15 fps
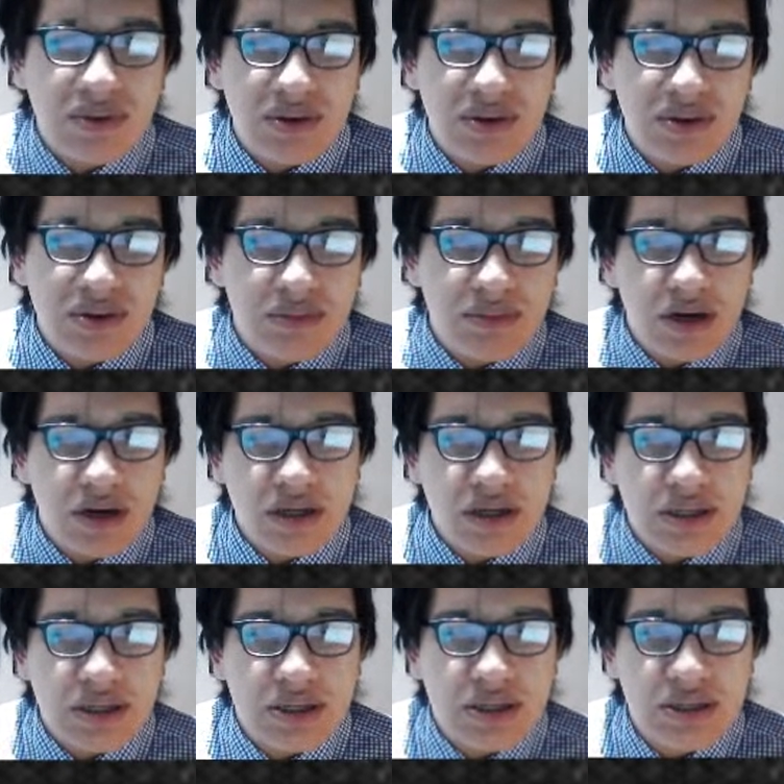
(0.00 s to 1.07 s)
uh, mark
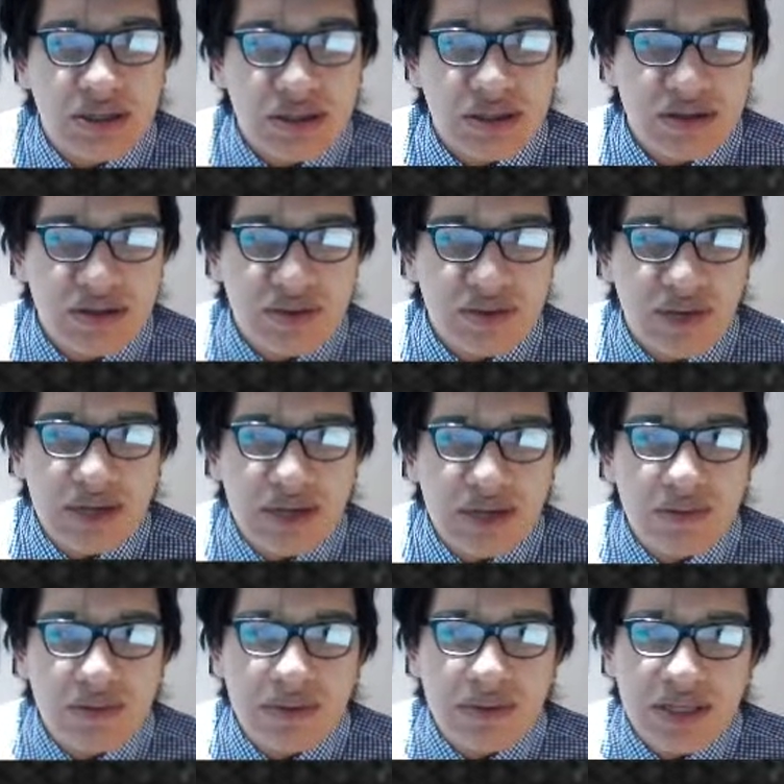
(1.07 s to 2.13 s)
the, the one
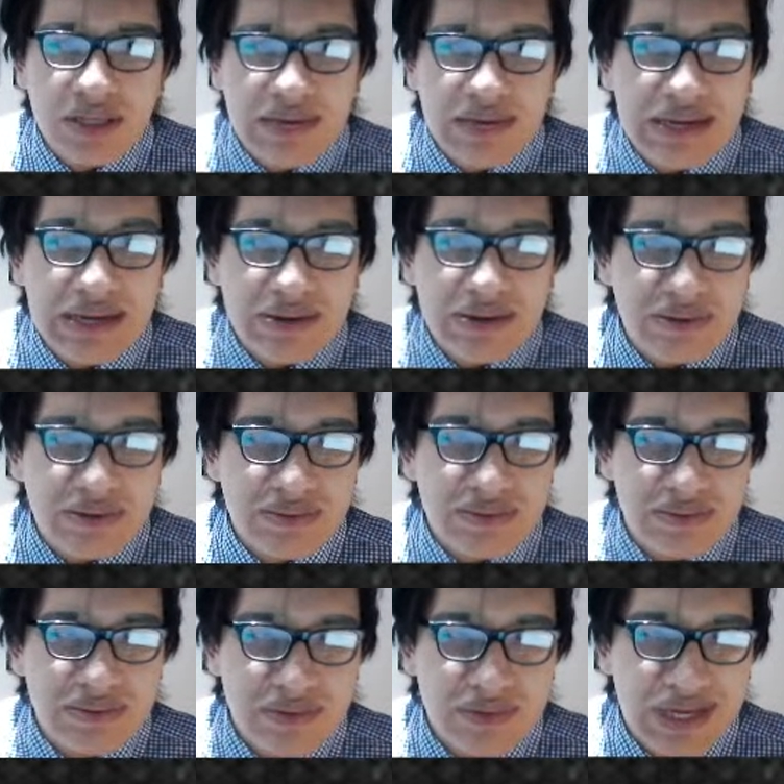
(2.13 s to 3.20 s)
you believe. I don't know,
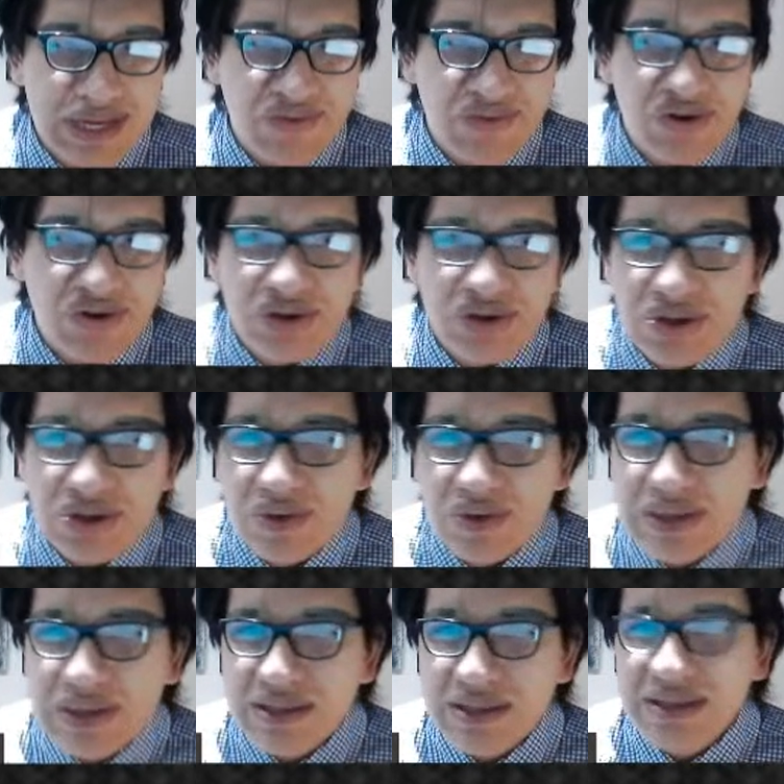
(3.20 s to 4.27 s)
whatever you know,
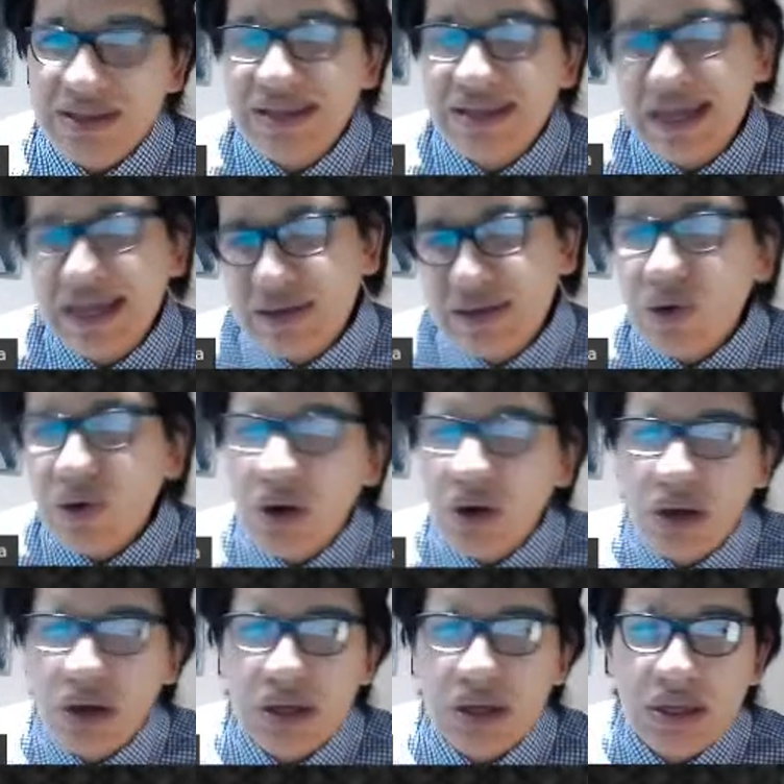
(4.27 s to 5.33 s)
and and then go
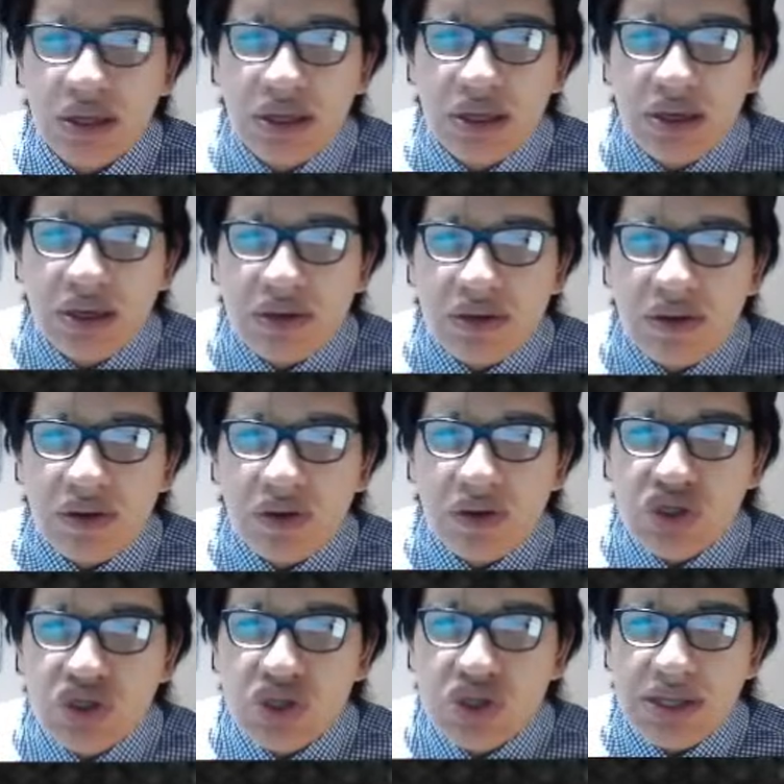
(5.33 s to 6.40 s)
on. You know,
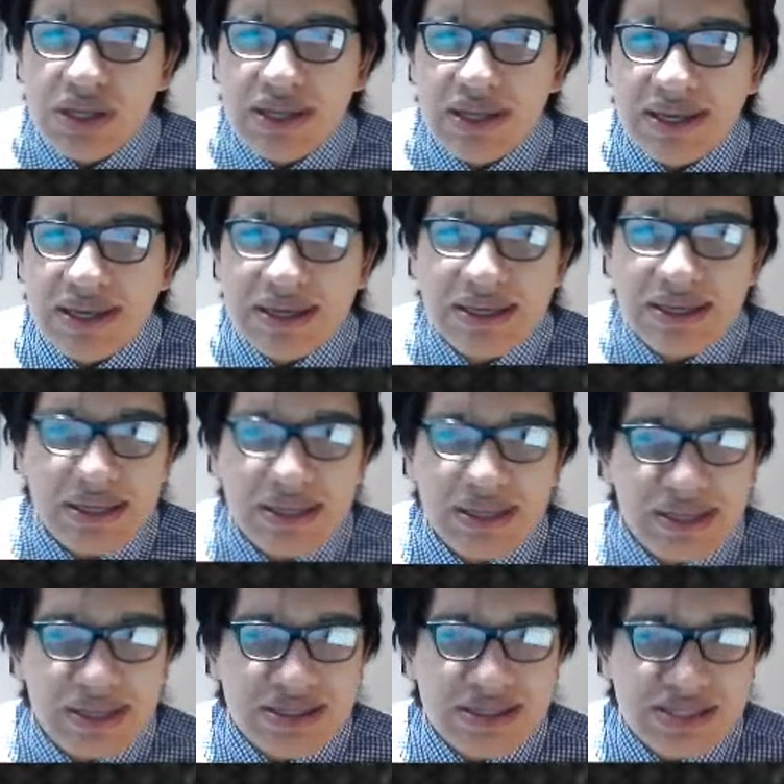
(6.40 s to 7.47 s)
you shouldn't like
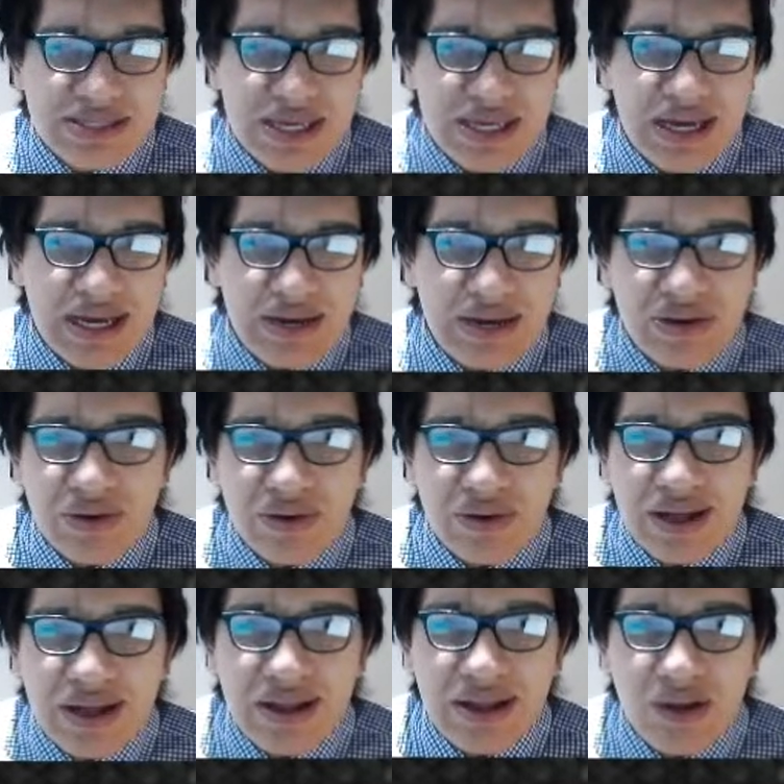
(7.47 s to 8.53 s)
say, I don't know,
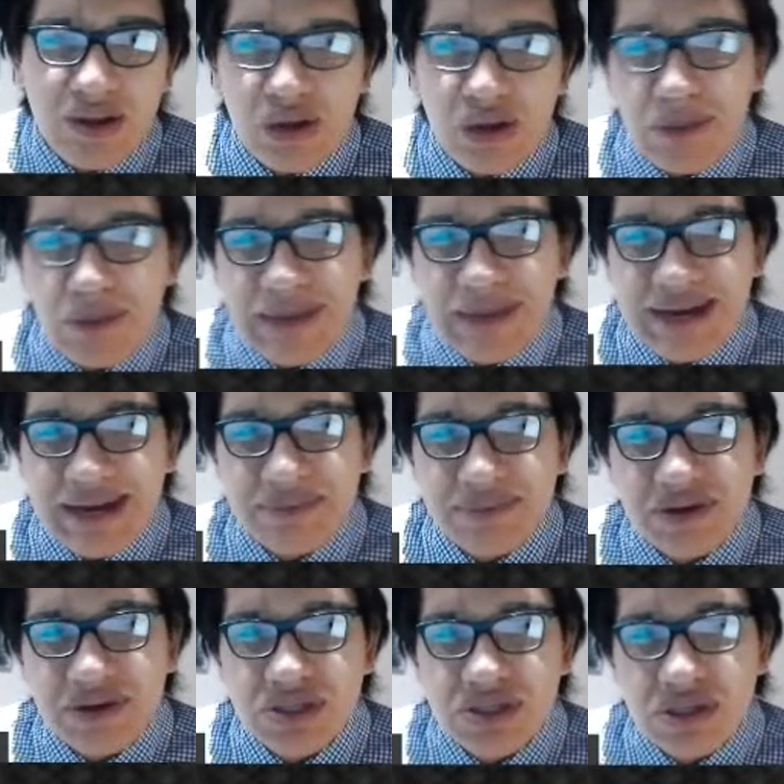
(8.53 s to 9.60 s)
I'll I'll come back
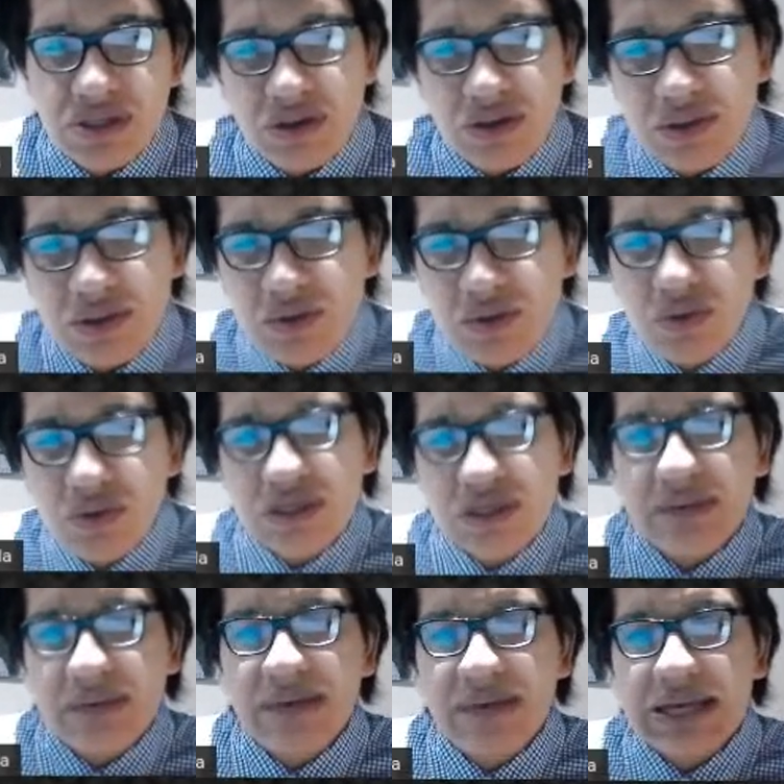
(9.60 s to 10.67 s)
because you you won't
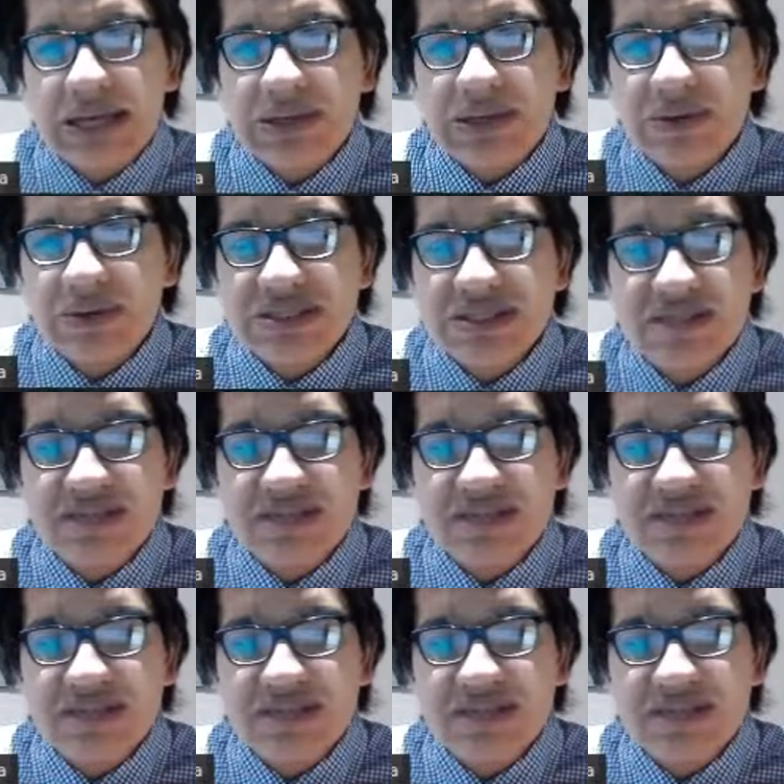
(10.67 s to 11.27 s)
come back. You know, it's